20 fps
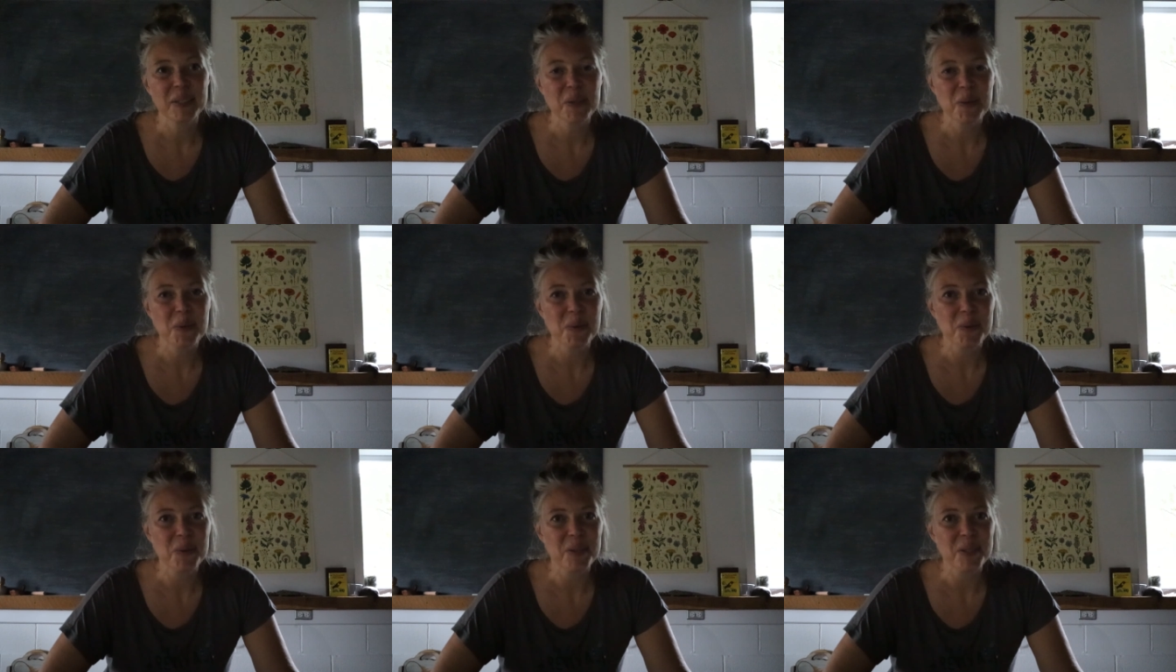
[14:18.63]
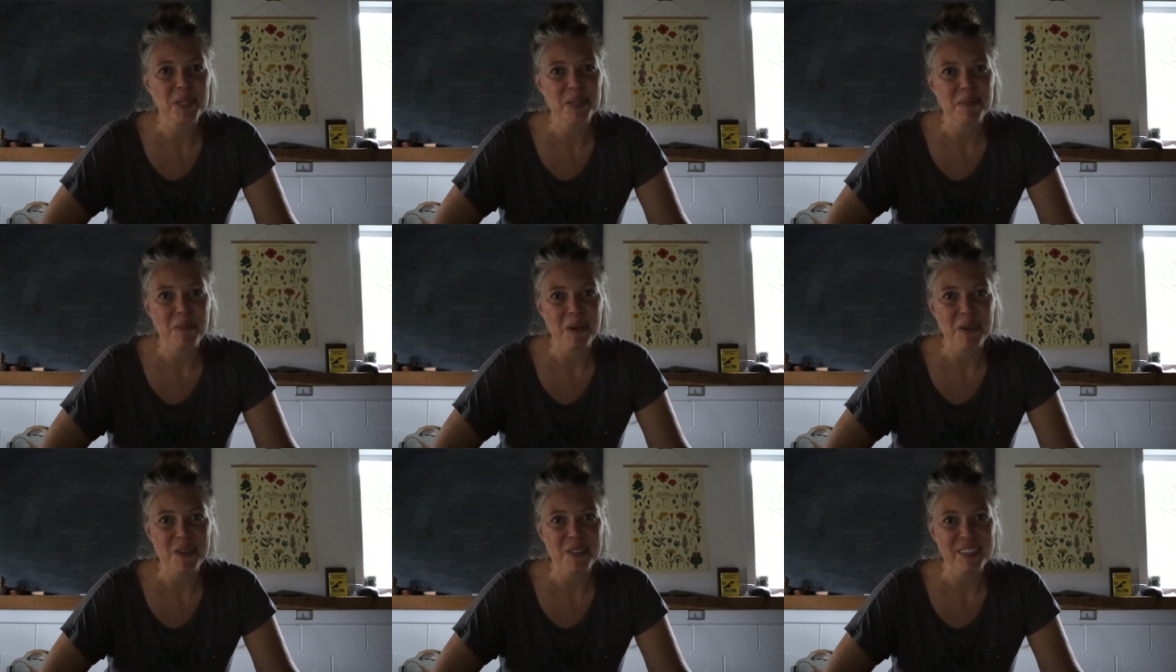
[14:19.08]
cool
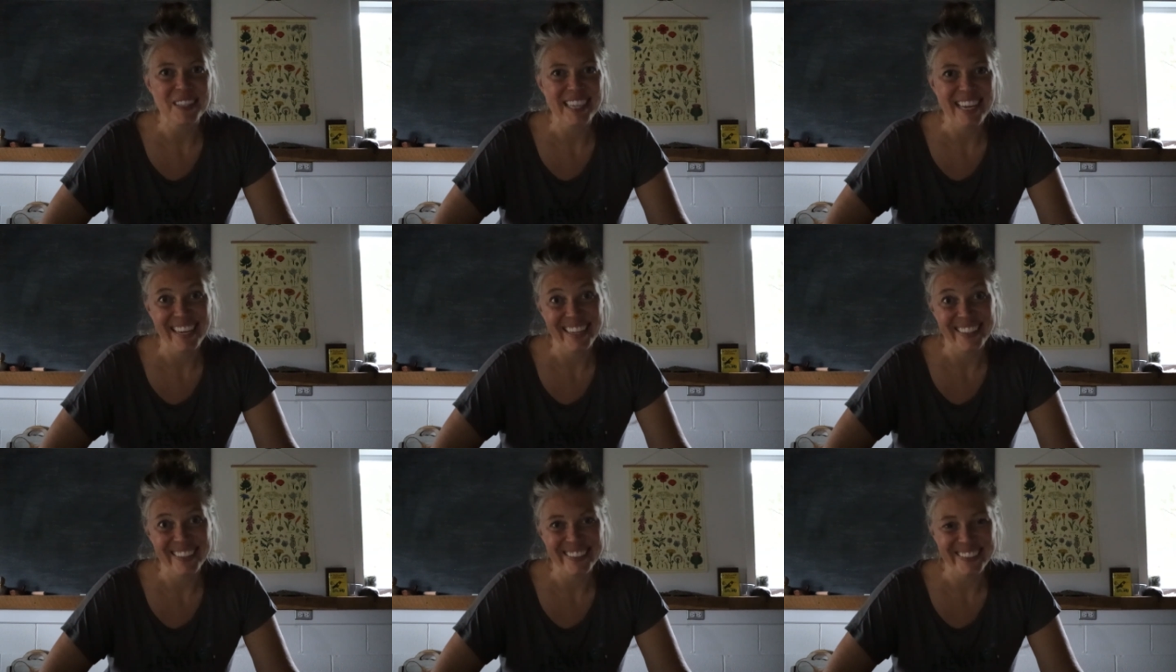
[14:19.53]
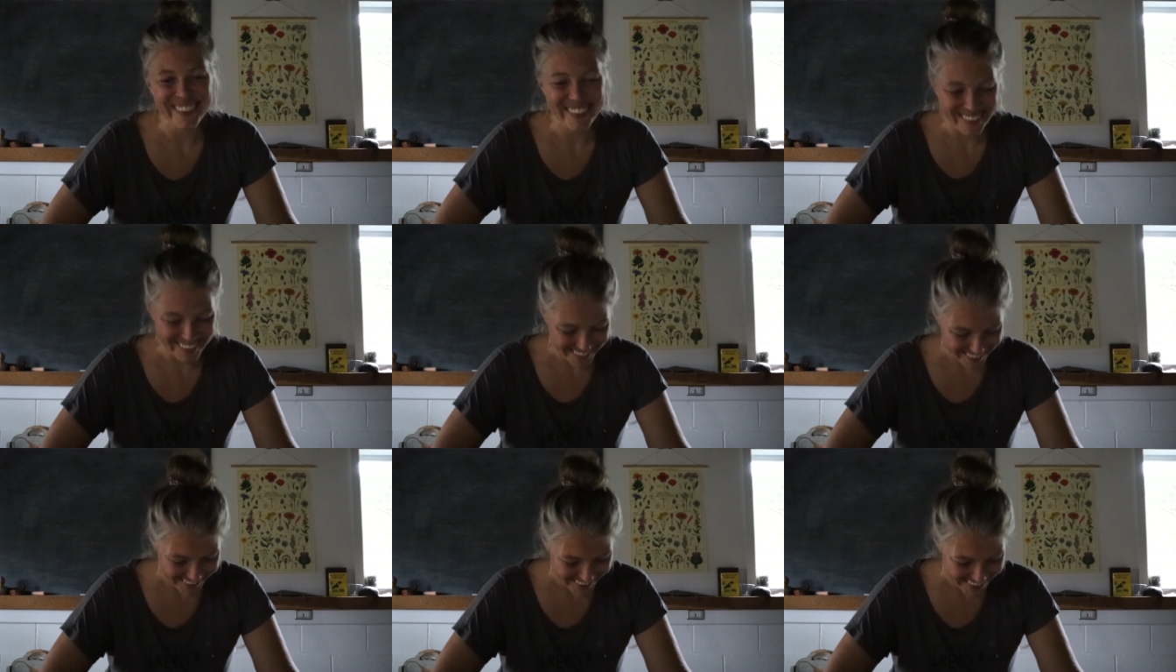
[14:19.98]
small
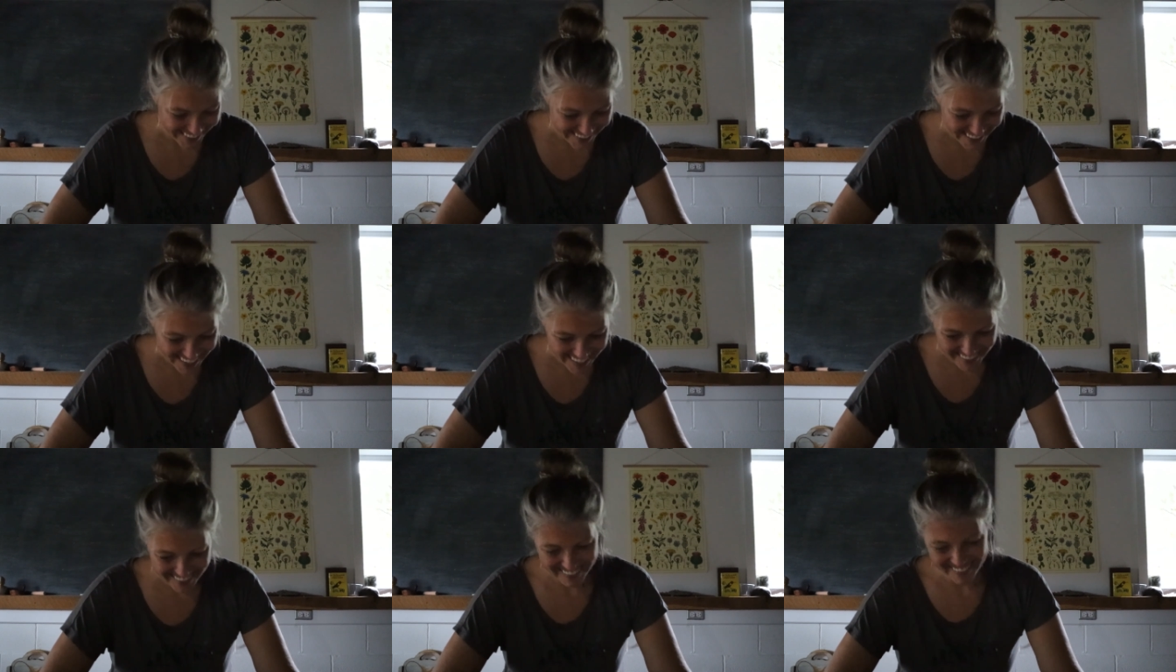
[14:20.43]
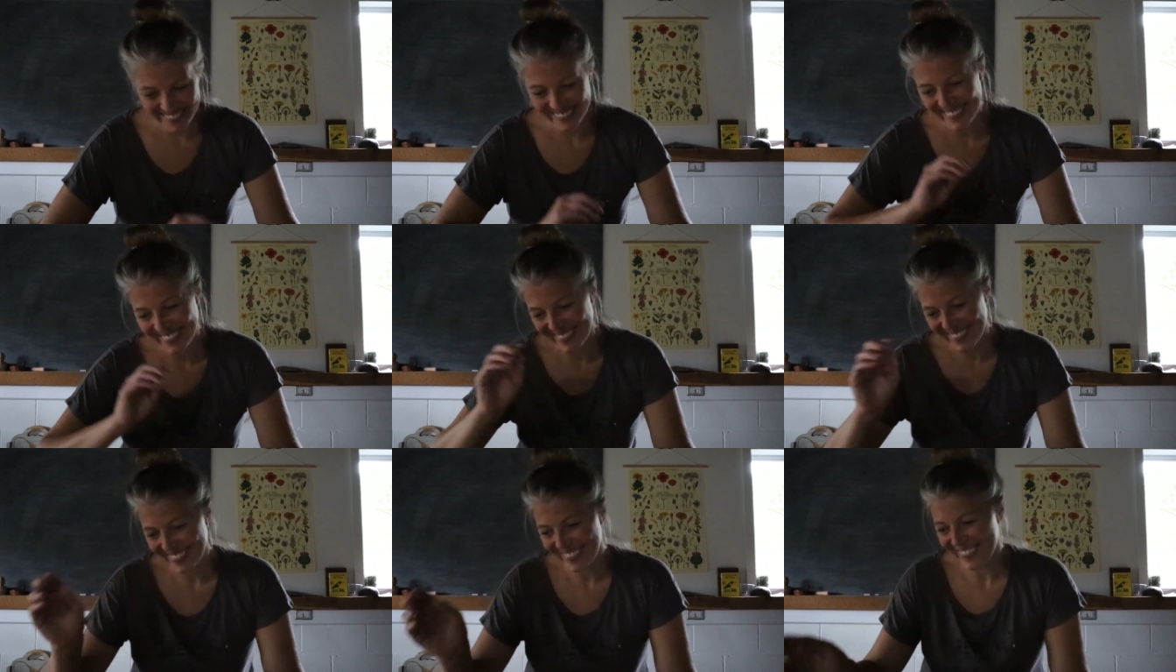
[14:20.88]
town. All right,
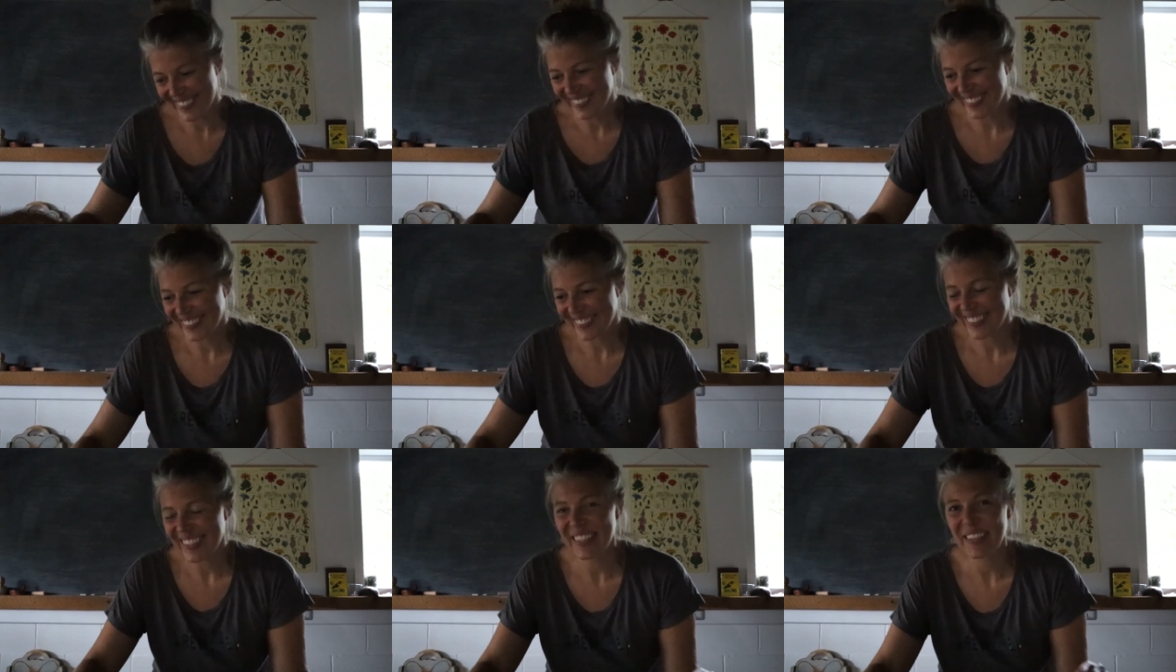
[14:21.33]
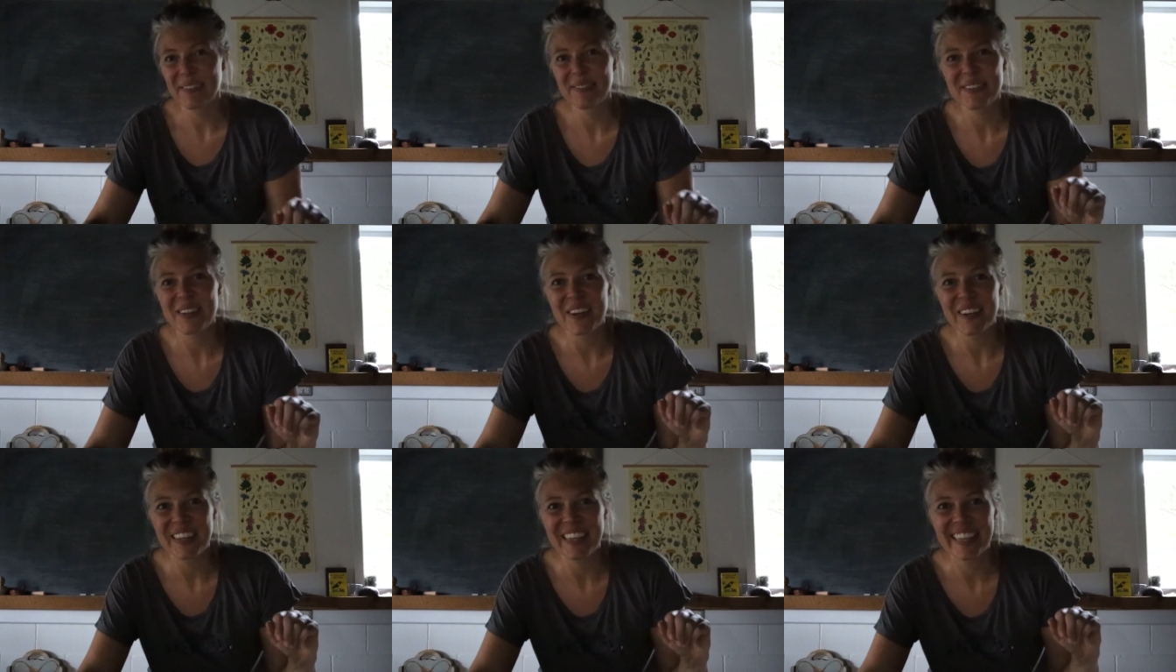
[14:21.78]
enough
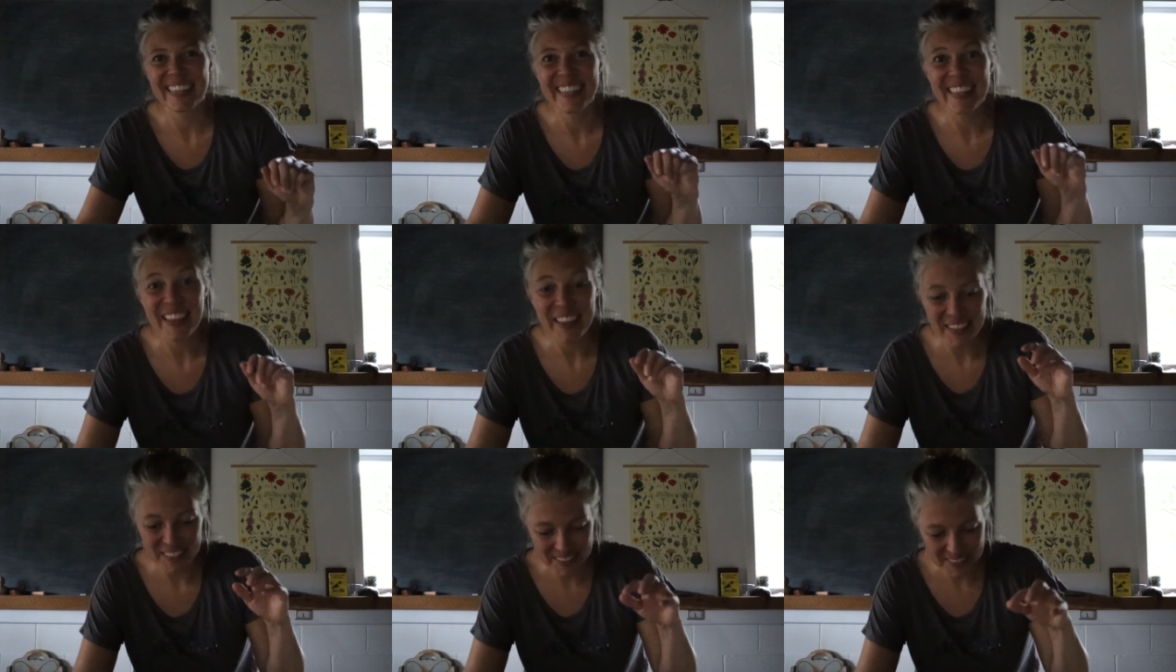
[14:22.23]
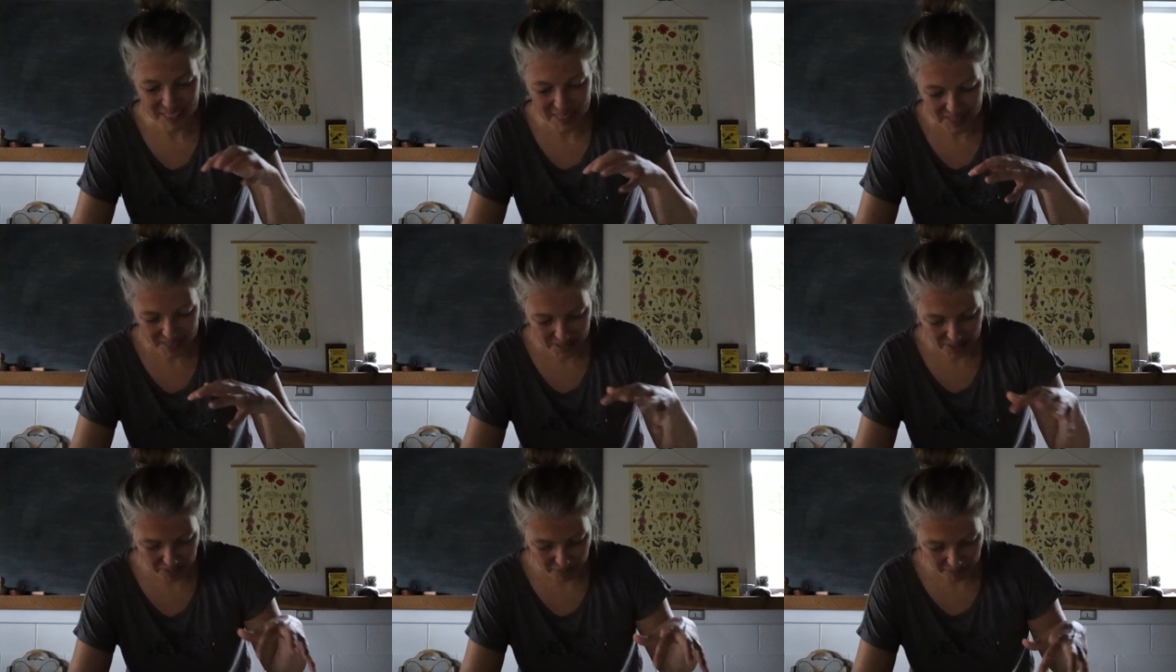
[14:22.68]
talking. Let's
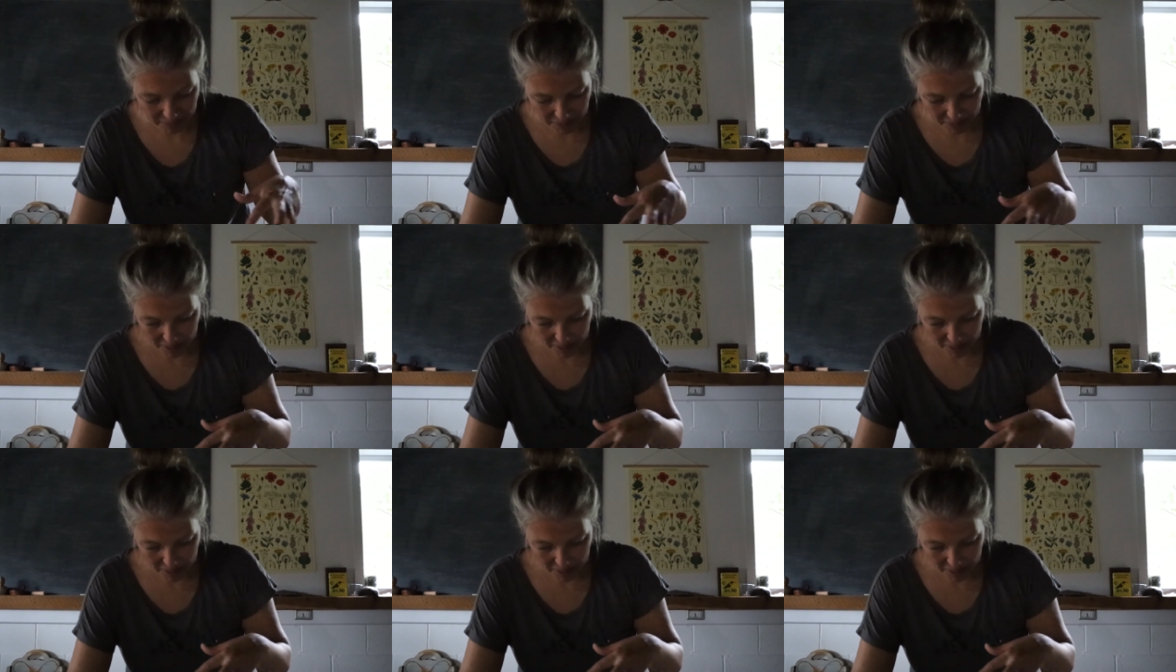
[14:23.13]
get to,